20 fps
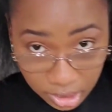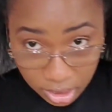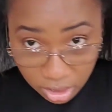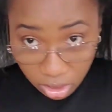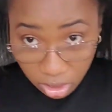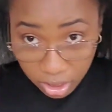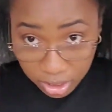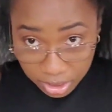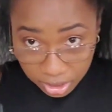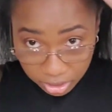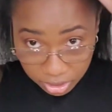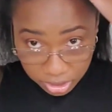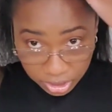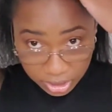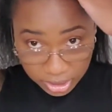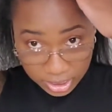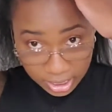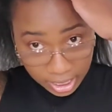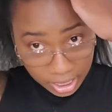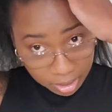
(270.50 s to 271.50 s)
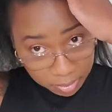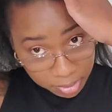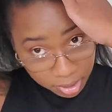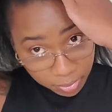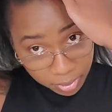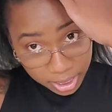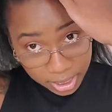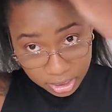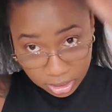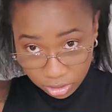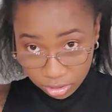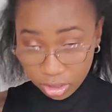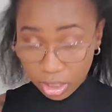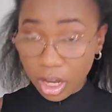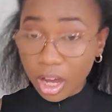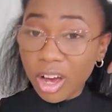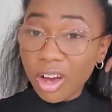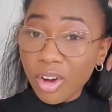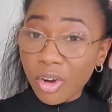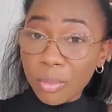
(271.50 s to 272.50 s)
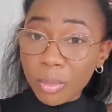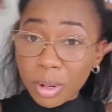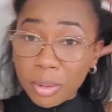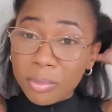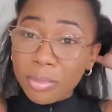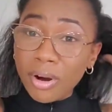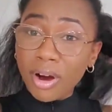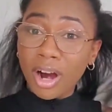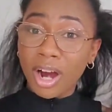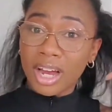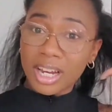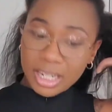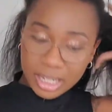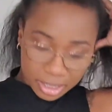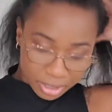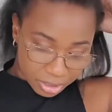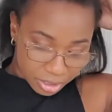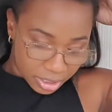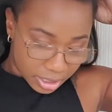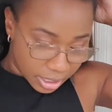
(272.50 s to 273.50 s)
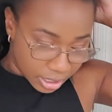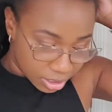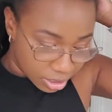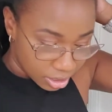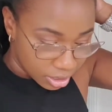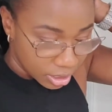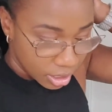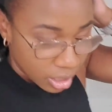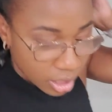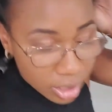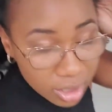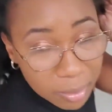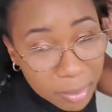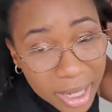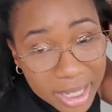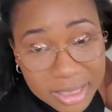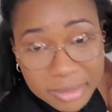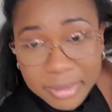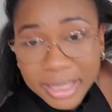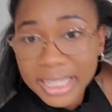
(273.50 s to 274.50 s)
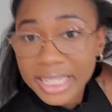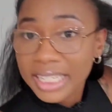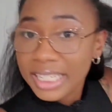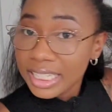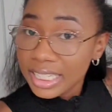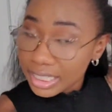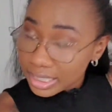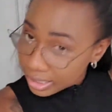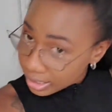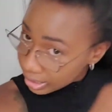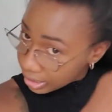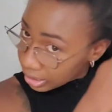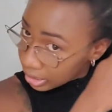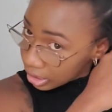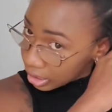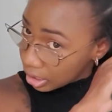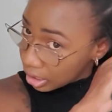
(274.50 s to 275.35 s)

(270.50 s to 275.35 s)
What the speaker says: then all I do is just take my wide tooth comb, part another section here in the back of my head.